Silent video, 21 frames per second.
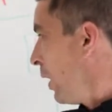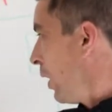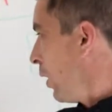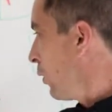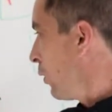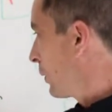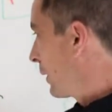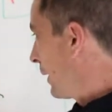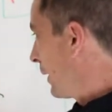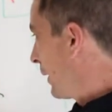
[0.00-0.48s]

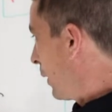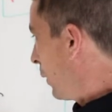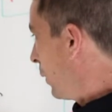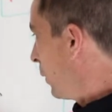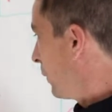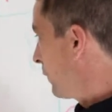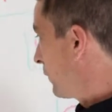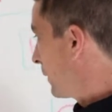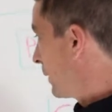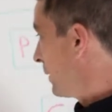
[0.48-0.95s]
Okay,
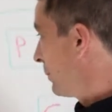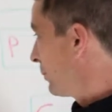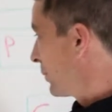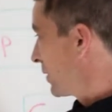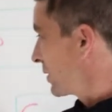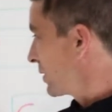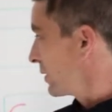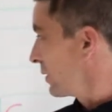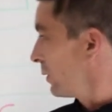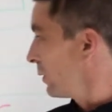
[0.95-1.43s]
offline
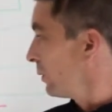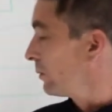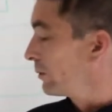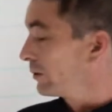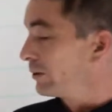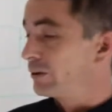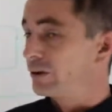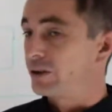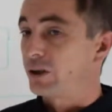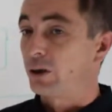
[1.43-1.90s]
business
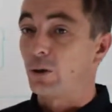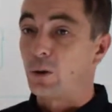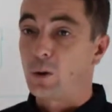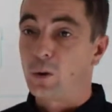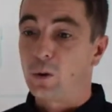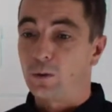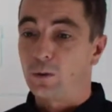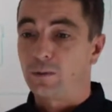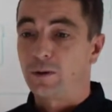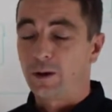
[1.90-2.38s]
owners or
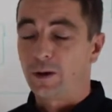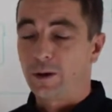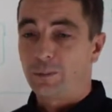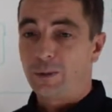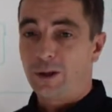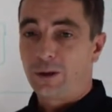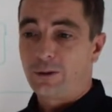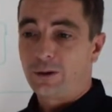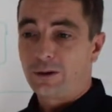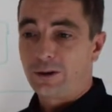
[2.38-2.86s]
offline
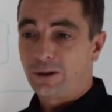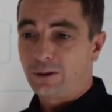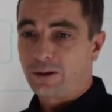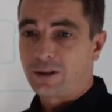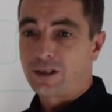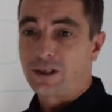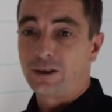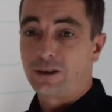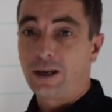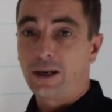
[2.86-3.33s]

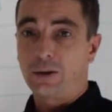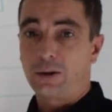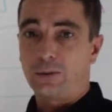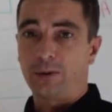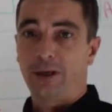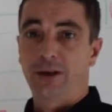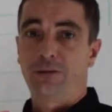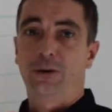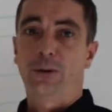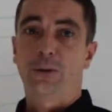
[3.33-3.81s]
marketers. Now,
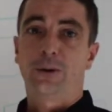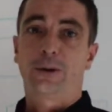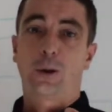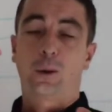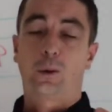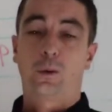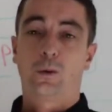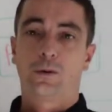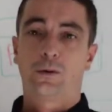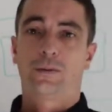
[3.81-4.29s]
if you're an
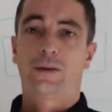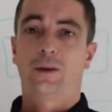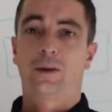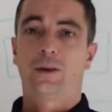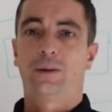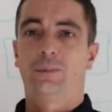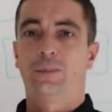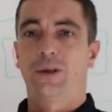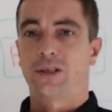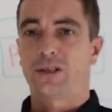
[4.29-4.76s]

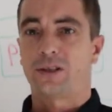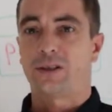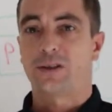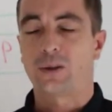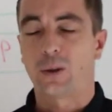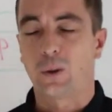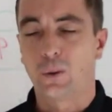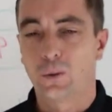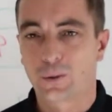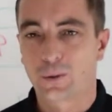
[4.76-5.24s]
offline
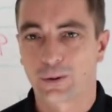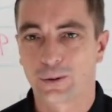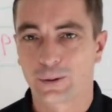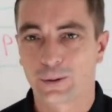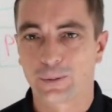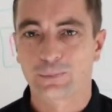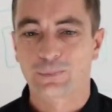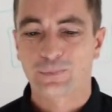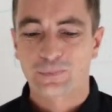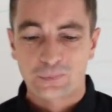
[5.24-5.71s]
business owner,
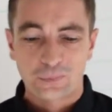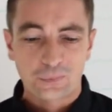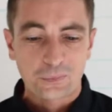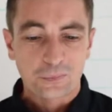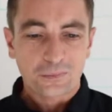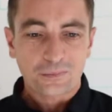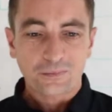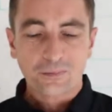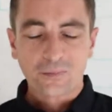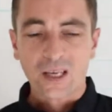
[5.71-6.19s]

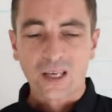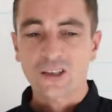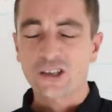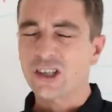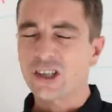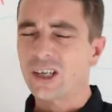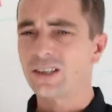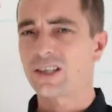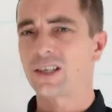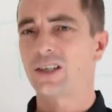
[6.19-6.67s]

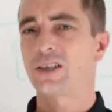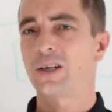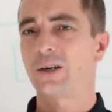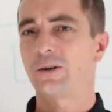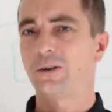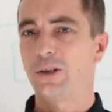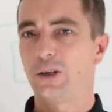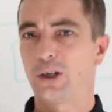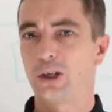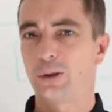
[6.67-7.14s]
chances
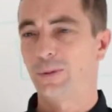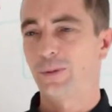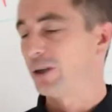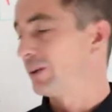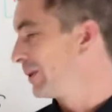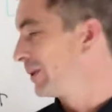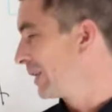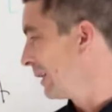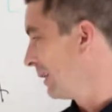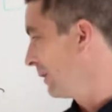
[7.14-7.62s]
are you could be
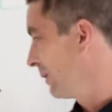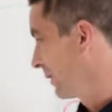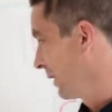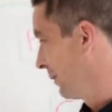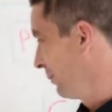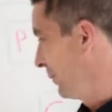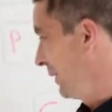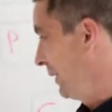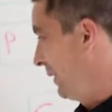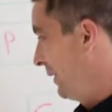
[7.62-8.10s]
coming along
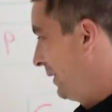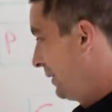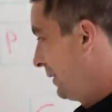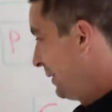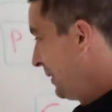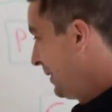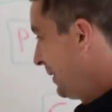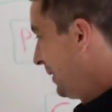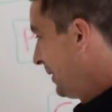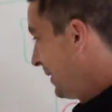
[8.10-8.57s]
and paying
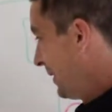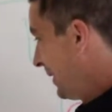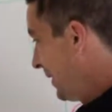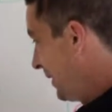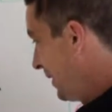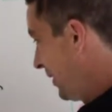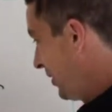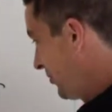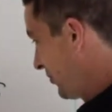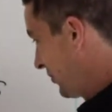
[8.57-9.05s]

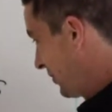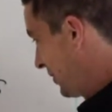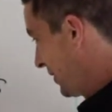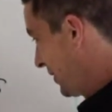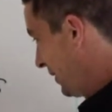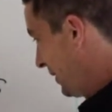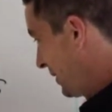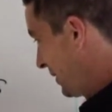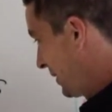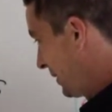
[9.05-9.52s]

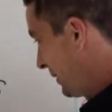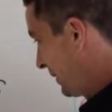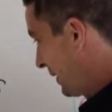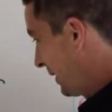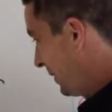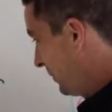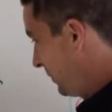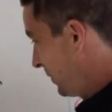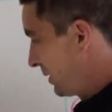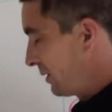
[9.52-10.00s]
agencies
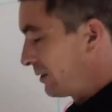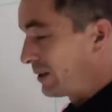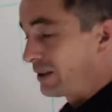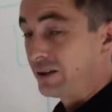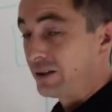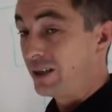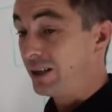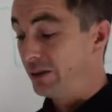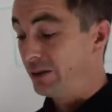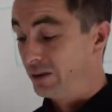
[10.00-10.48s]
thousands
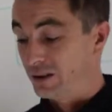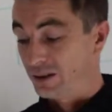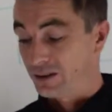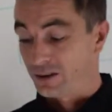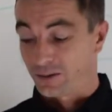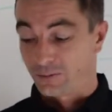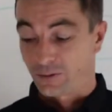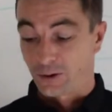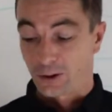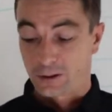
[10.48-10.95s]
and
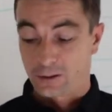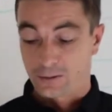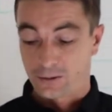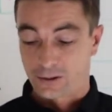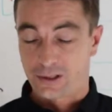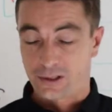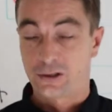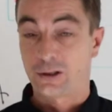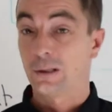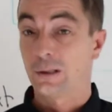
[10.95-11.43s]
thousands of
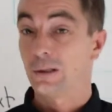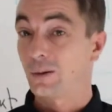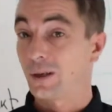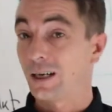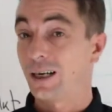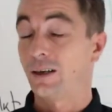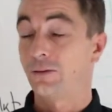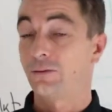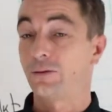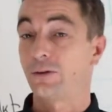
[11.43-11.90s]
dollars to look
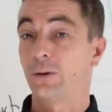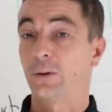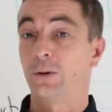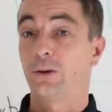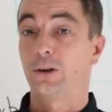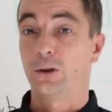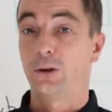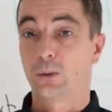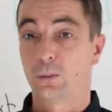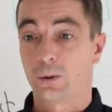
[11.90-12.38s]
after
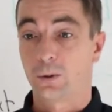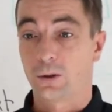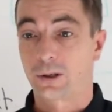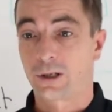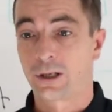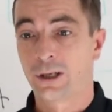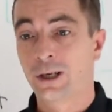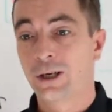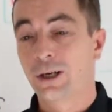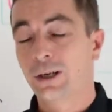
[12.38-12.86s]
your work,
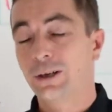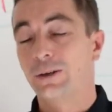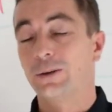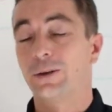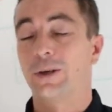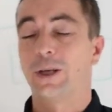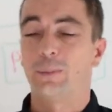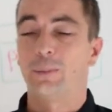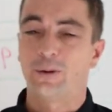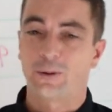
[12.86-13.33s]
to
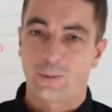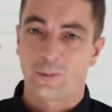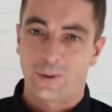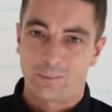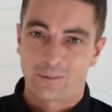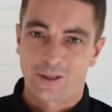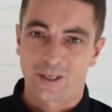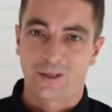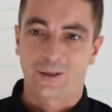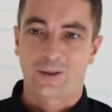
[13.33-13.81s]
keep your
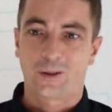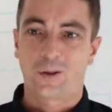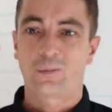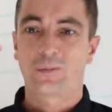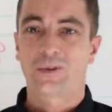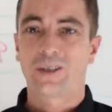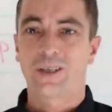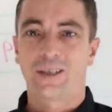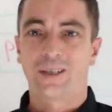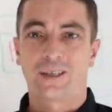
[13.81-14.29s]
website
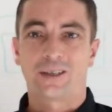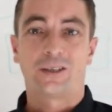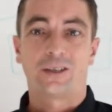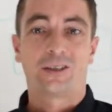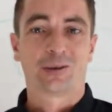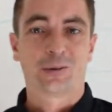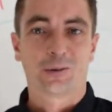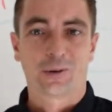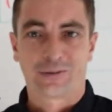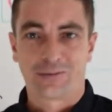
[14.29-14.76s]
updated,
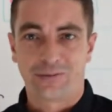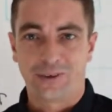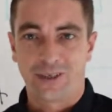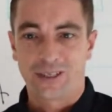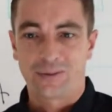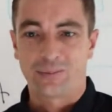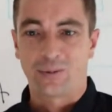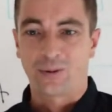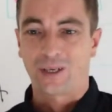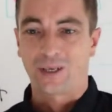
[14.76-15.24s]
to run
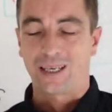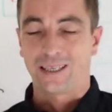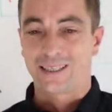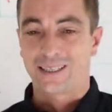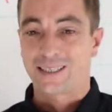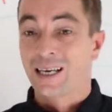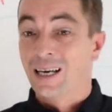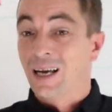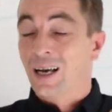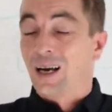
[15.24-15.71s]
Facebook
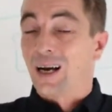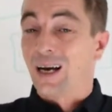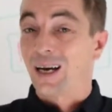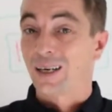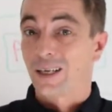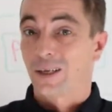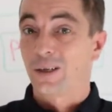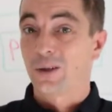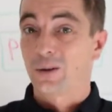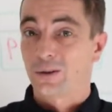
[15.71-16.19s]
ads. And
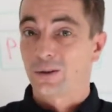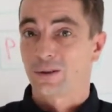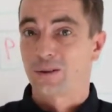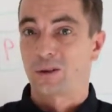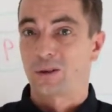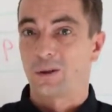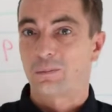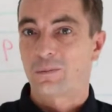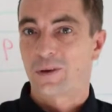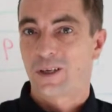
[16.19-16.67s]
I know those
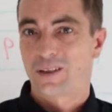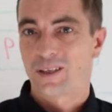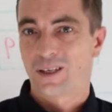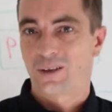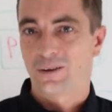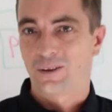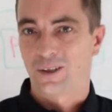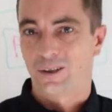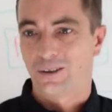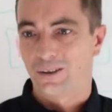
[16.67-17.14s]
companies
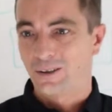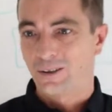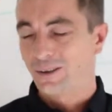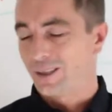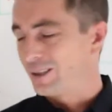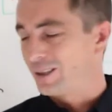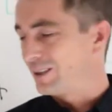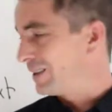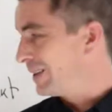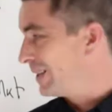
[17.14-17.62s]
out there doing
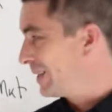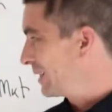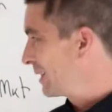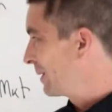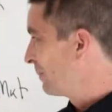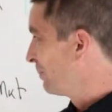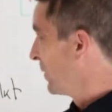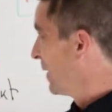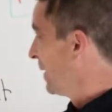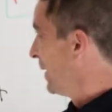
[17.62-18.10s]
it,
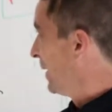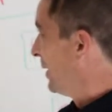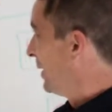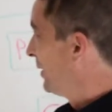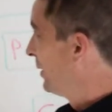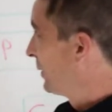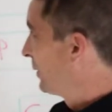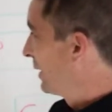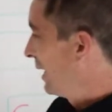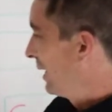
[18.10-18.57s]
guys.
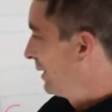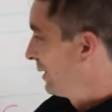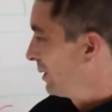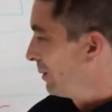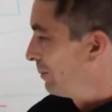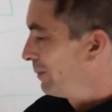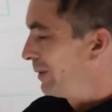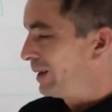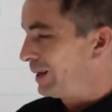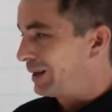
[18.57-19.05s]
You can
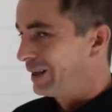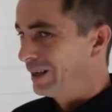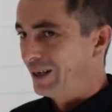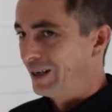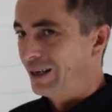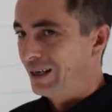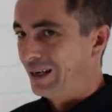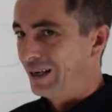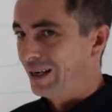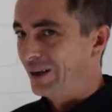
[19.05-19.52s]
come back
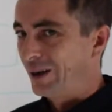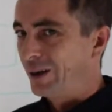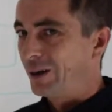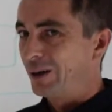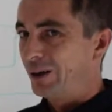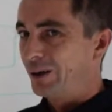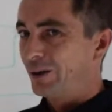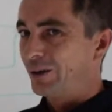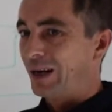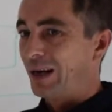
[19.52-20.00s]
and
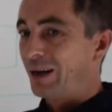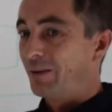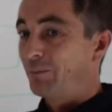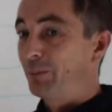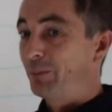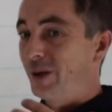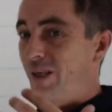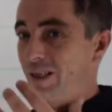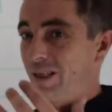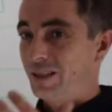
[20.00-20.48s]
hire a
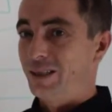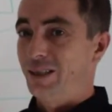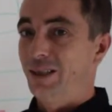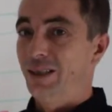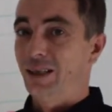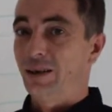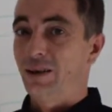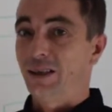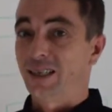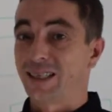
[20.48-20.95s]

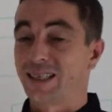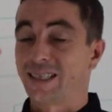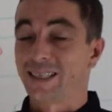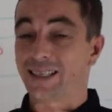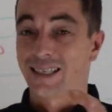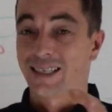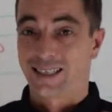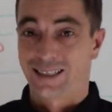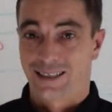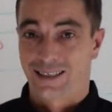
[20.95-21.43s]
basic
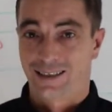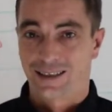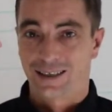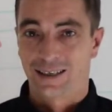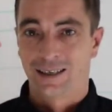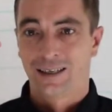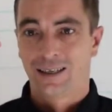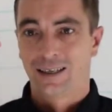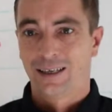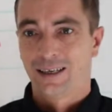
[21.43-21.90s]

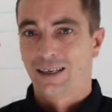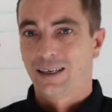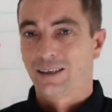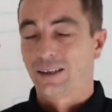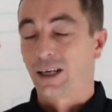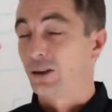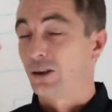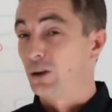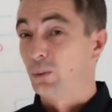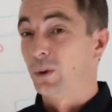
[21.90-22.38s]
assistant
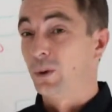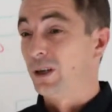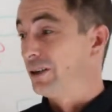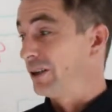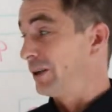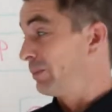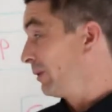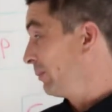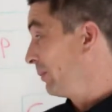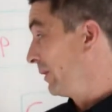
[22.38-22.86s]
that you will
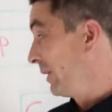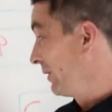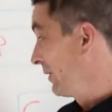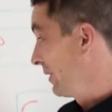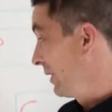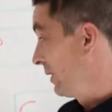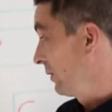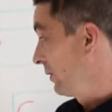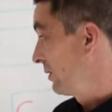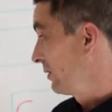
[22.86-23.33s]
not be paying
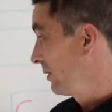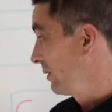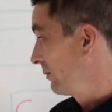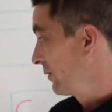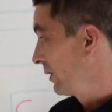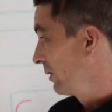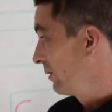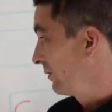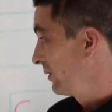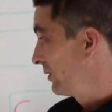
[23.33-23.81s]
thousands of
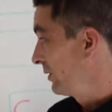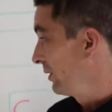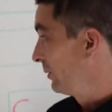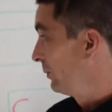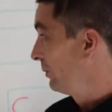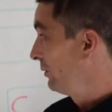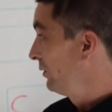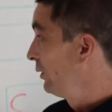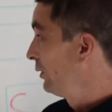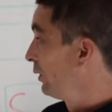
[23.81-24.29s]
dollars
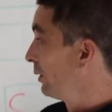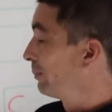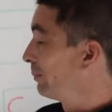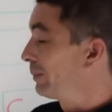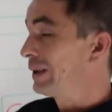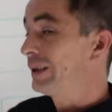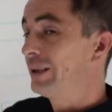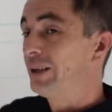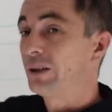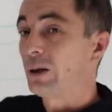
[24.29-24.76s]
to
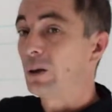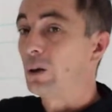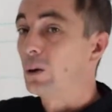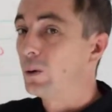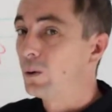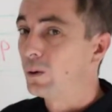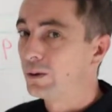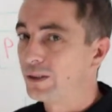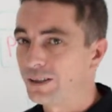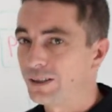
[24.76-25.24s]
complete
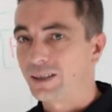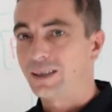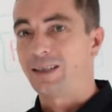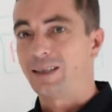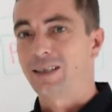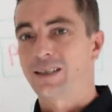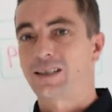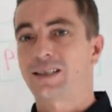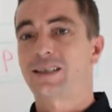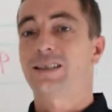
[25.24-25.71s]
all the
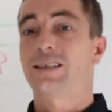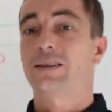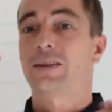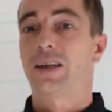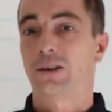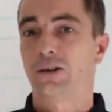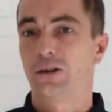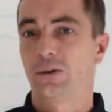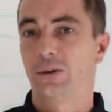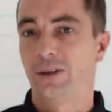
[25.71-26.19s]
tasks
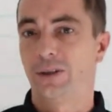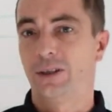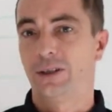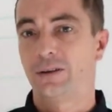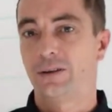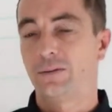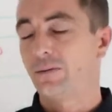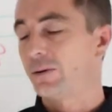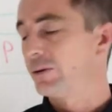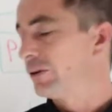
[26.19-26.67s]
that you need
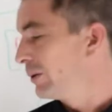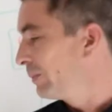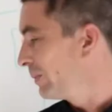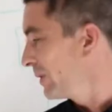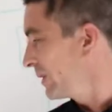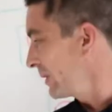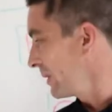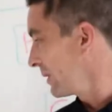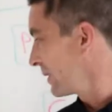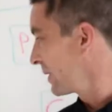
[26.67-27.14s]
for your
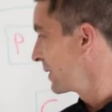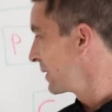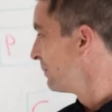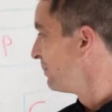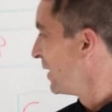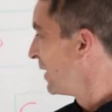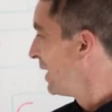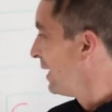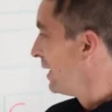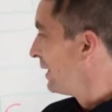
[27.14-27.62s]

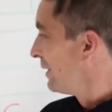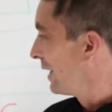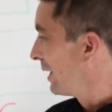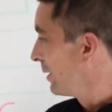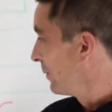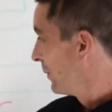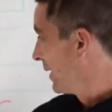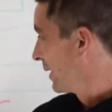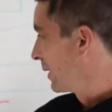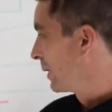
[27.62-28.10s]
business.
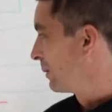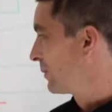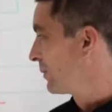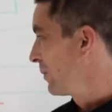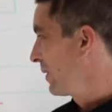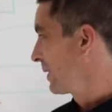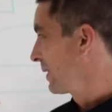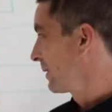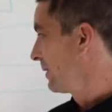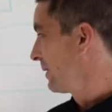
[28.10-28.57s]
Now, it comes
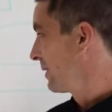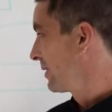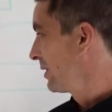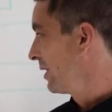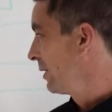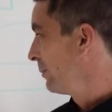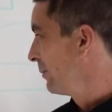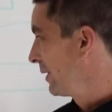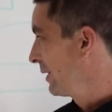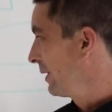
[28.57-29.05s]
back to the
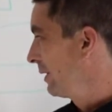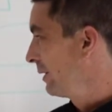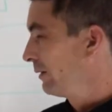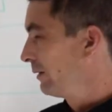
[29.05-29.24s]
same again.